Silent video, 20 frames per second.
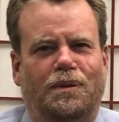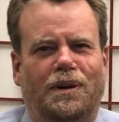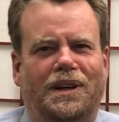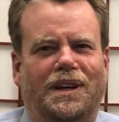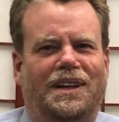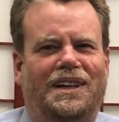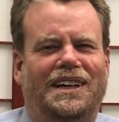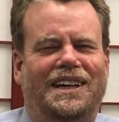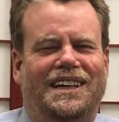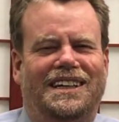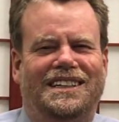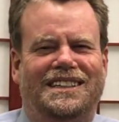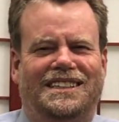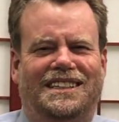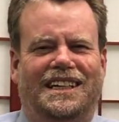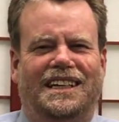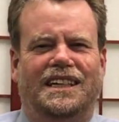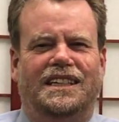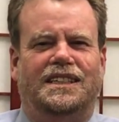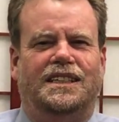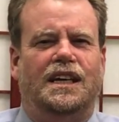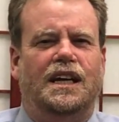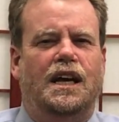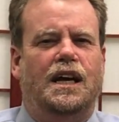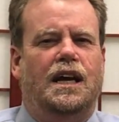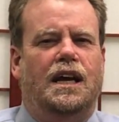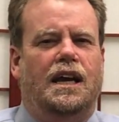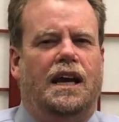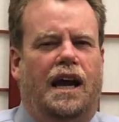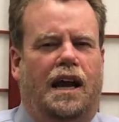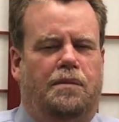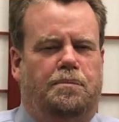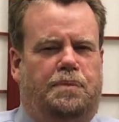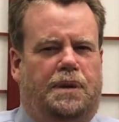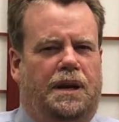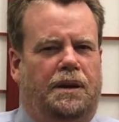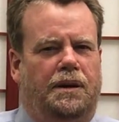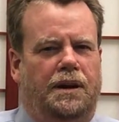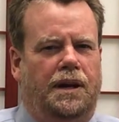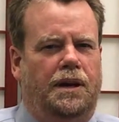What it is a
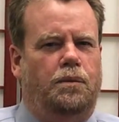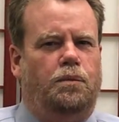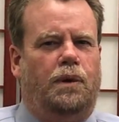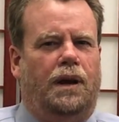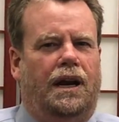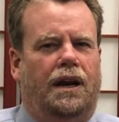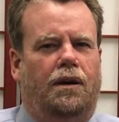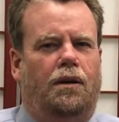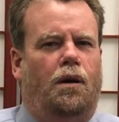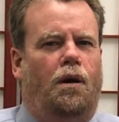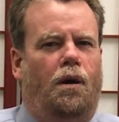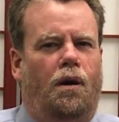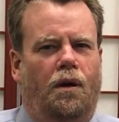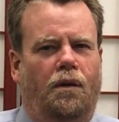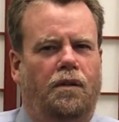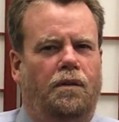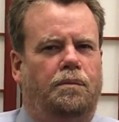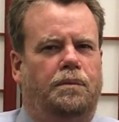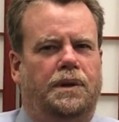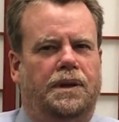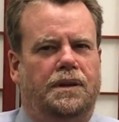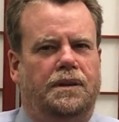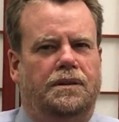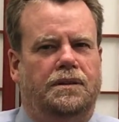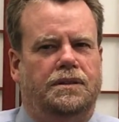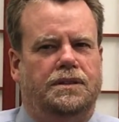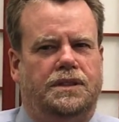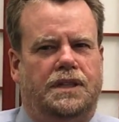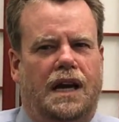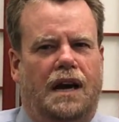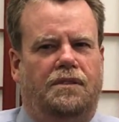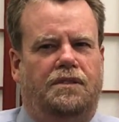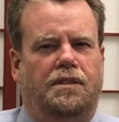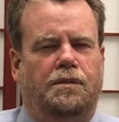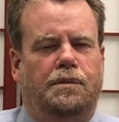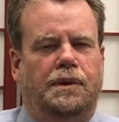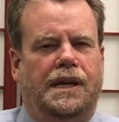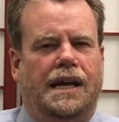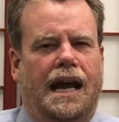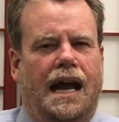period where all the bills have to
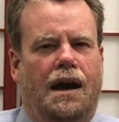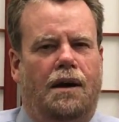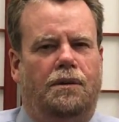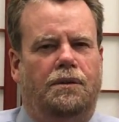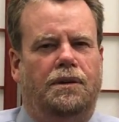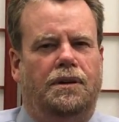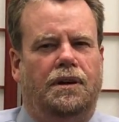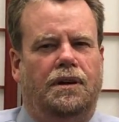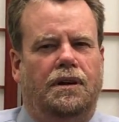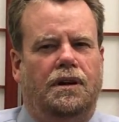be out